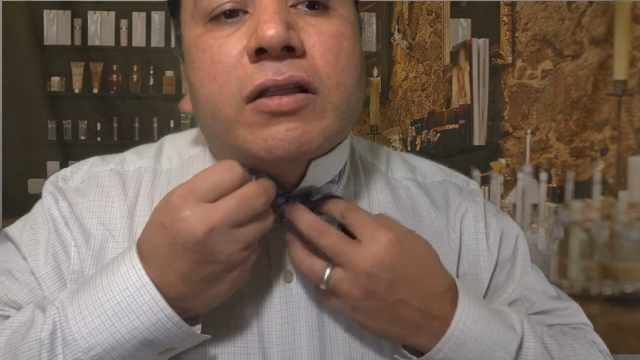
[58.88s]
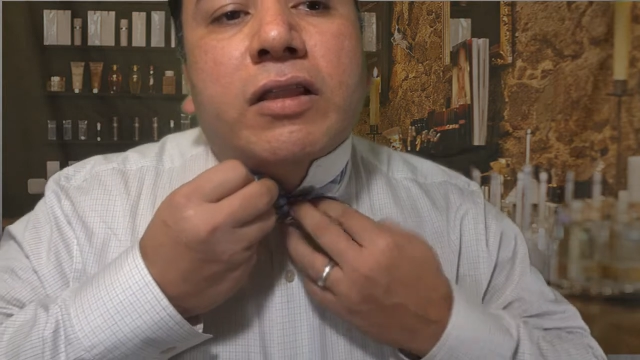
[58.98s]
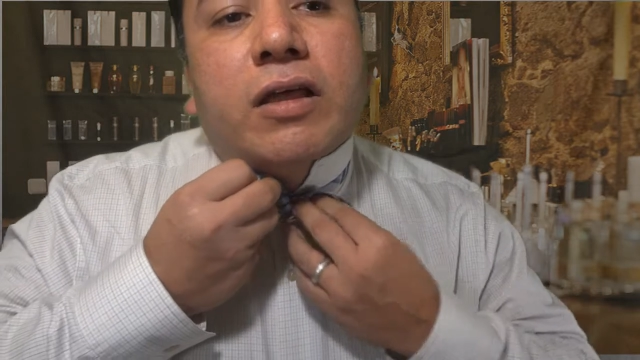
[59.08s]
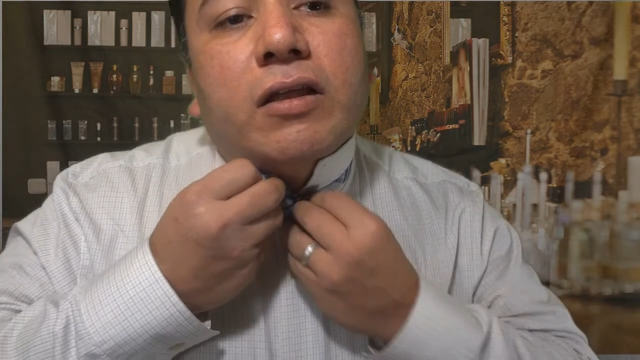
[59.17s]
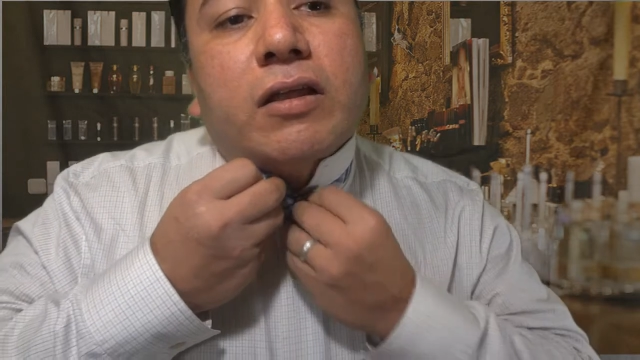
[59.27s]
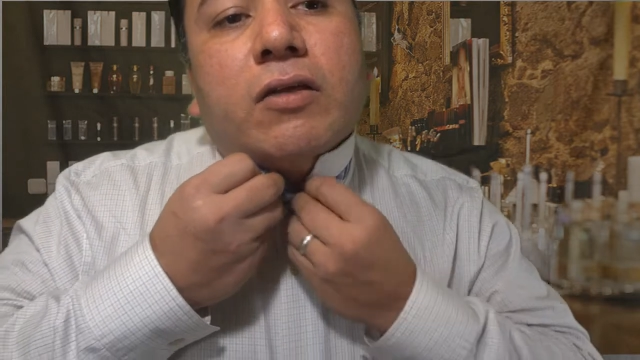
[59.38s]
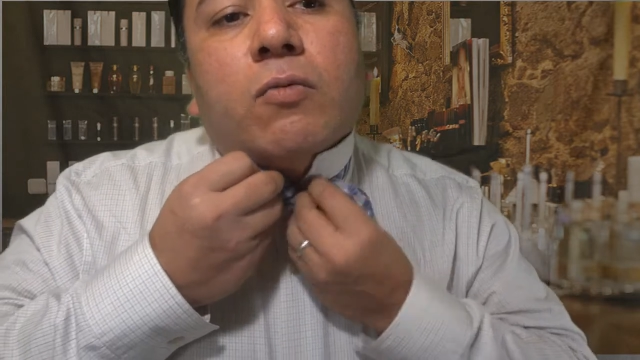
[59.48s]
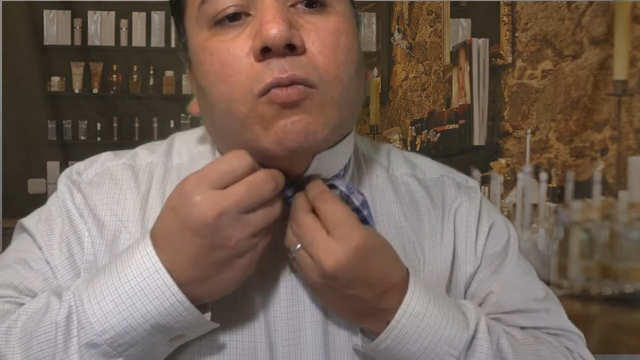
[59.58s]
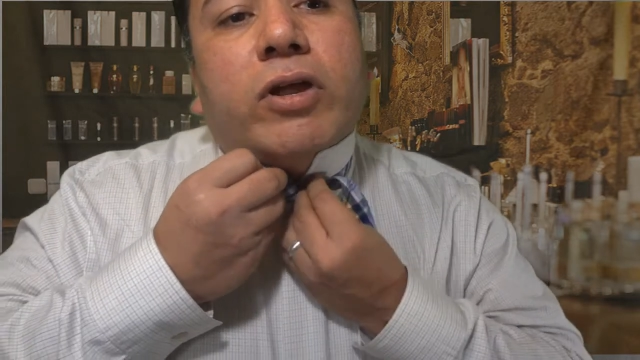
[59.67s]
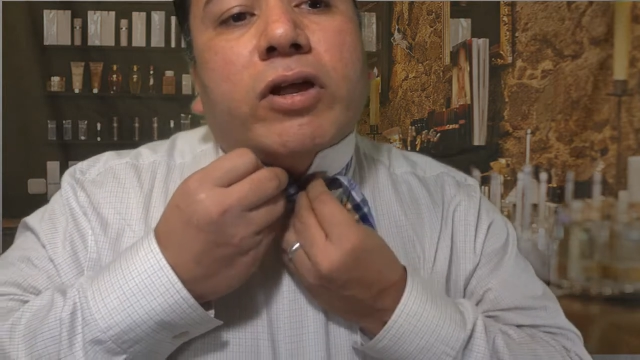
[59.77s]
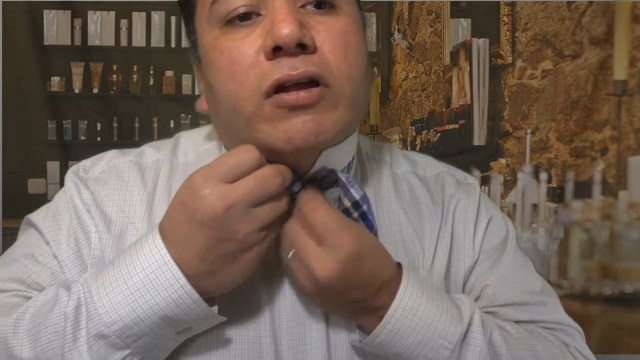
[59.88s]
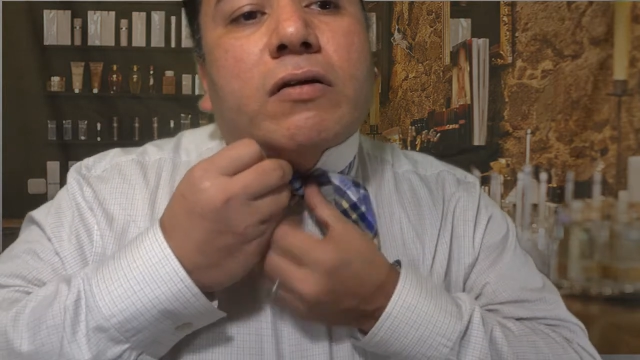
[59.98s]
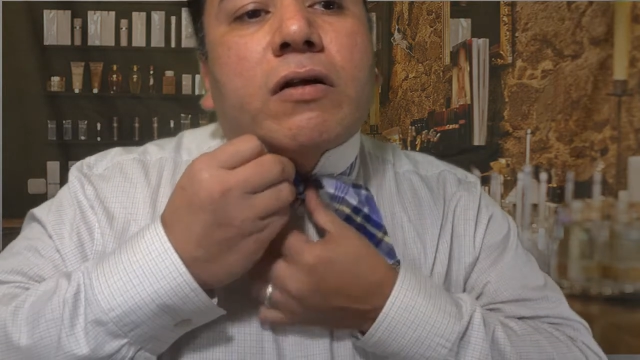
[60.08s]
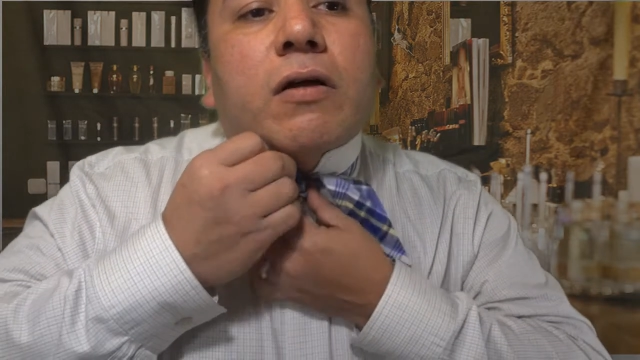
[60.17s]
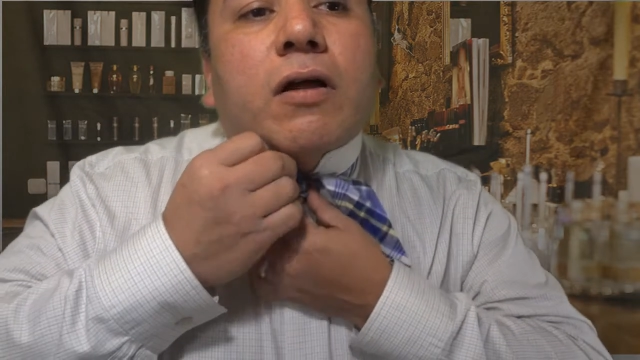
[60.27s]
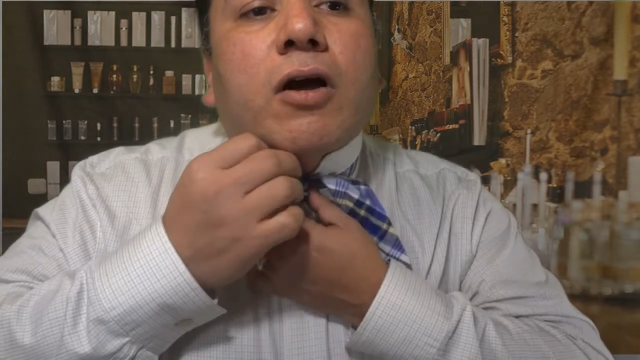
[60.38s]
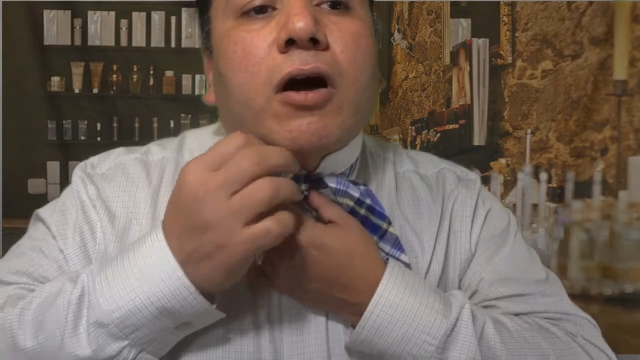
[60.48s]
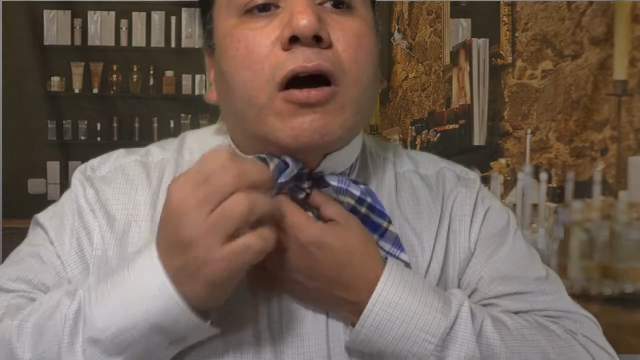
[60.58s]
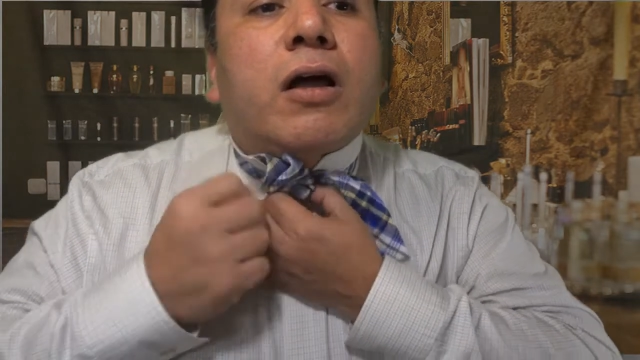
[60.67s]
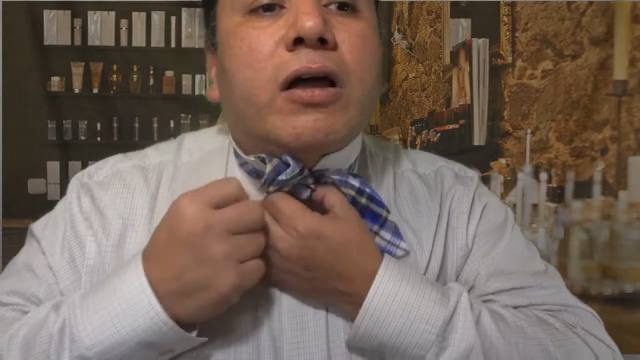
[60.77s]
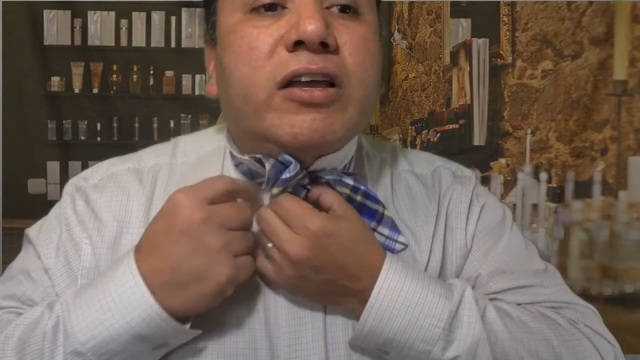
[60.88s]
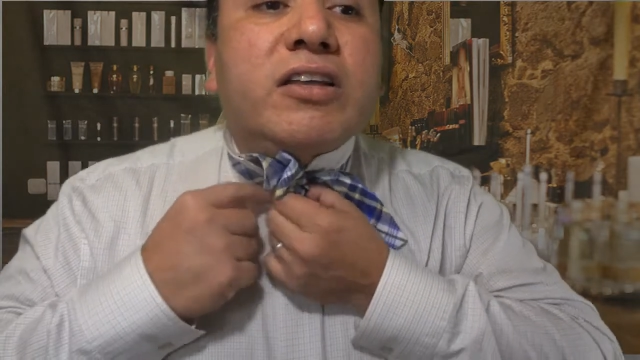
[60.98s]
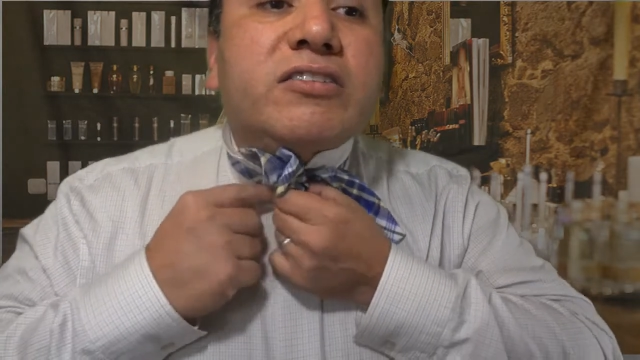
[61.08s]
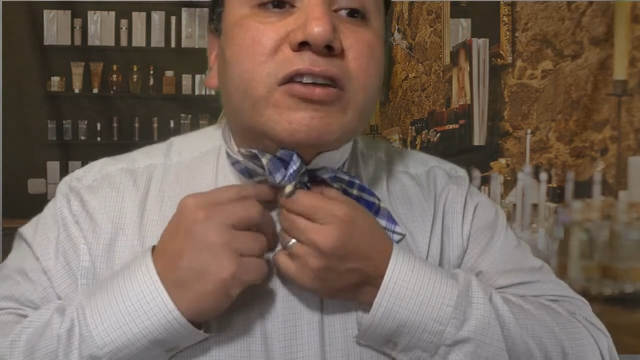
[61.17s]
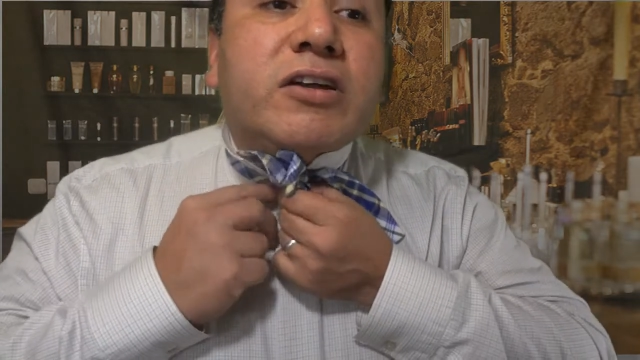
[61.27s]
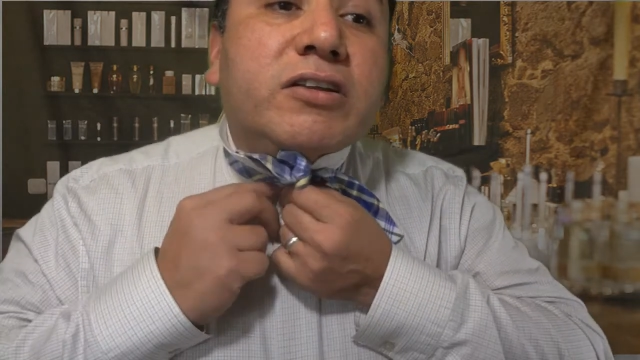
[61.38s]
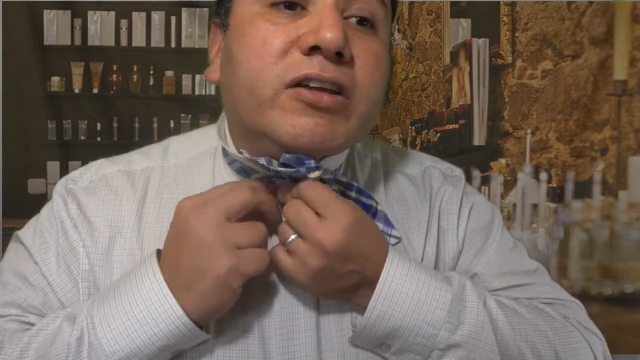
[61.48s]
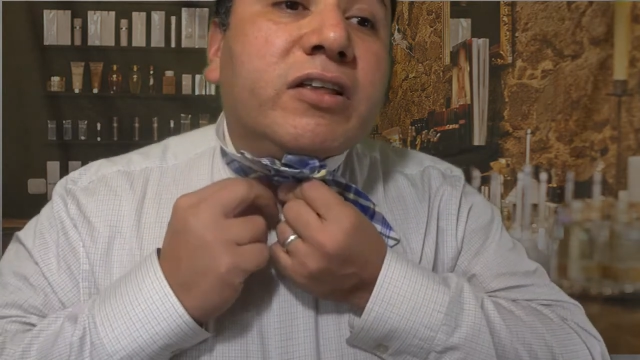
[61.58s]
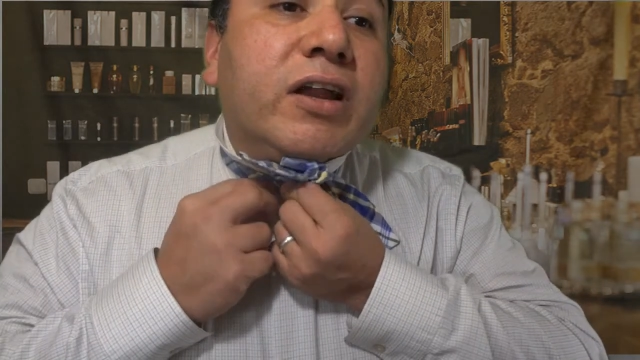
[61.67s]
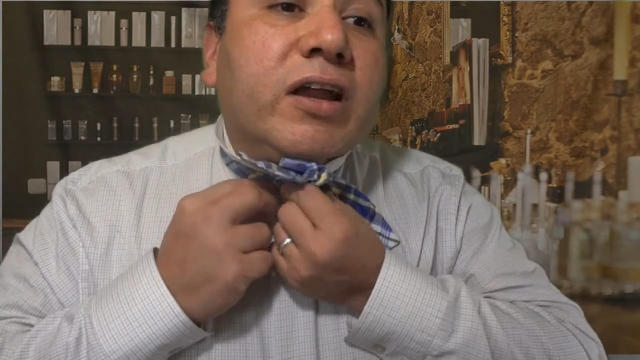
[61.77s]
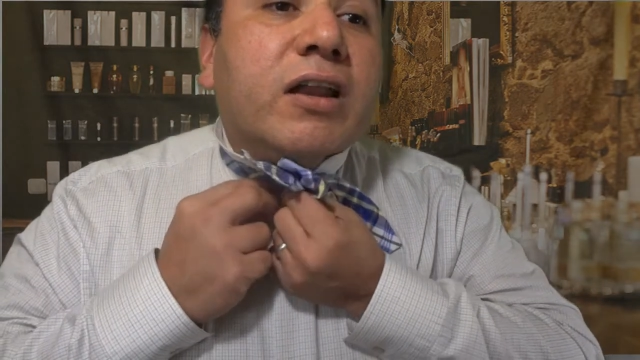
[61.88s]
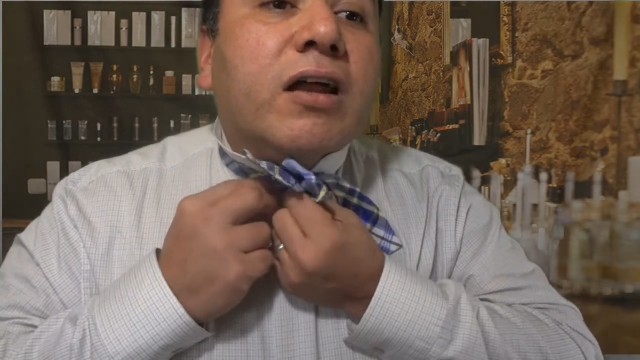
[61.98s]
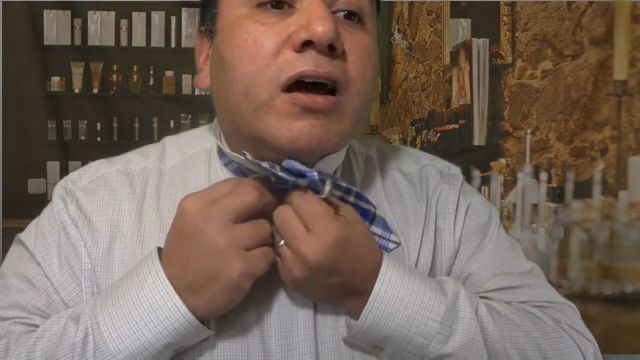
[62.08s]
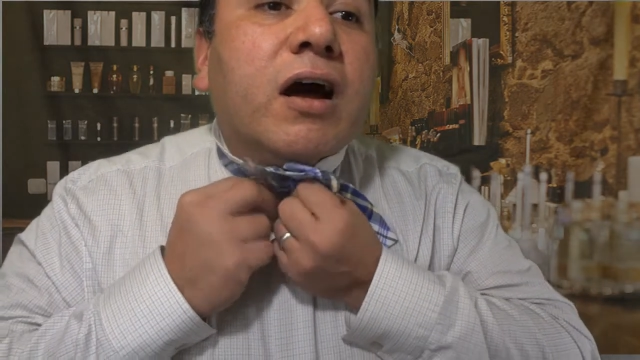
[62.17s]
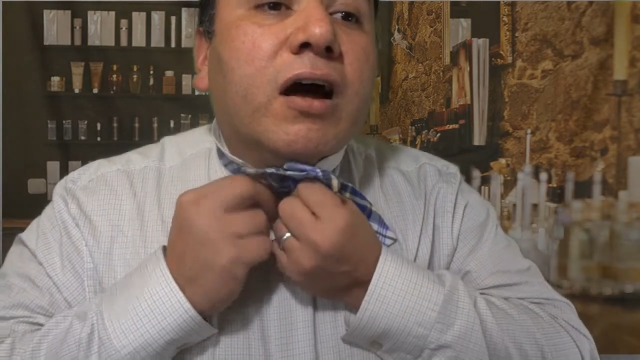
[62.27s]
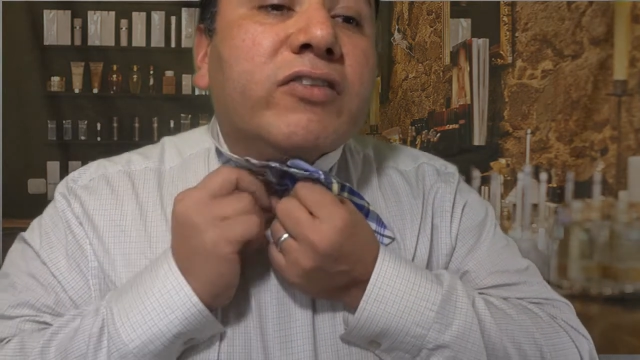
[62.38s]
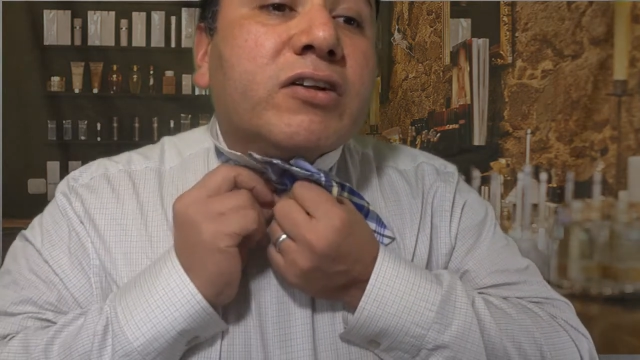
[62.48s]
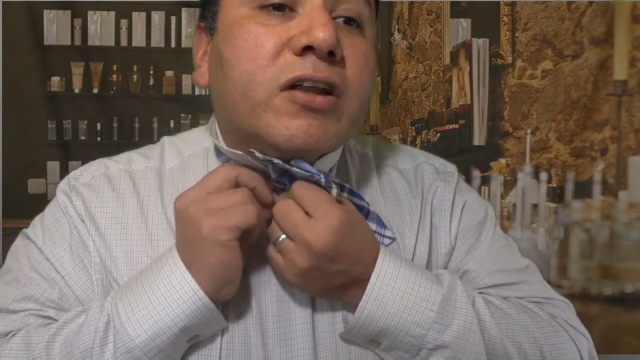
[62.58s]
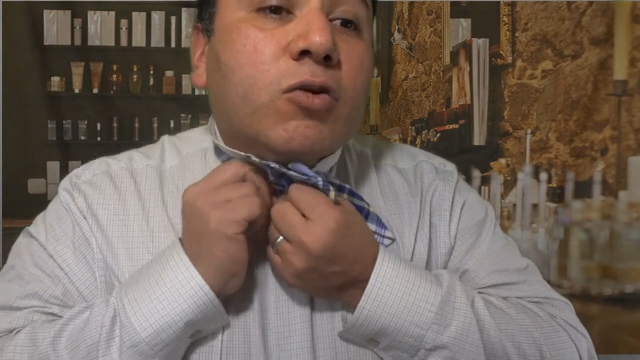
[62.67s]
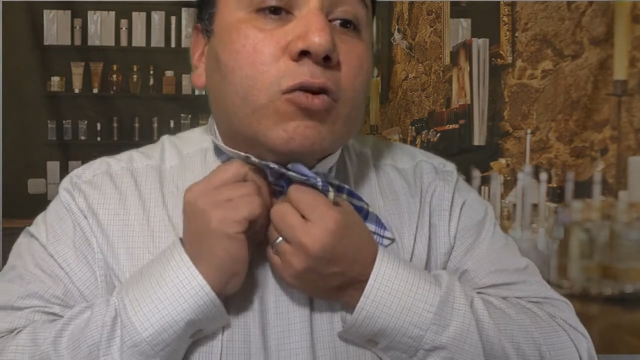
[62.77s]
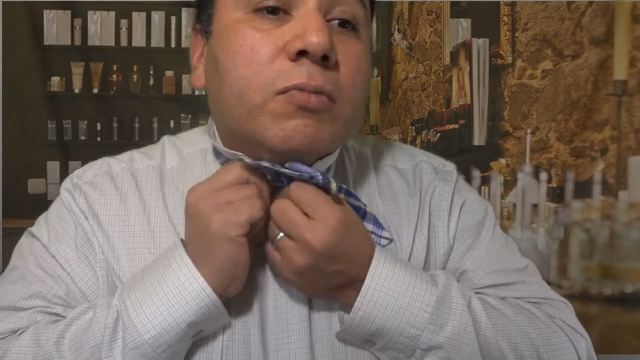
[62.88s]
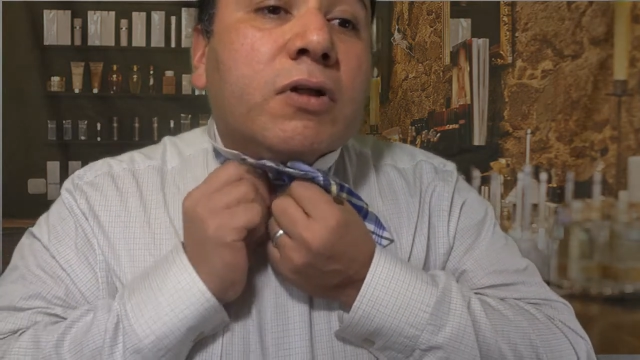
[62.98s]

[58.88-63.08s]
And we go insert the other end under the loop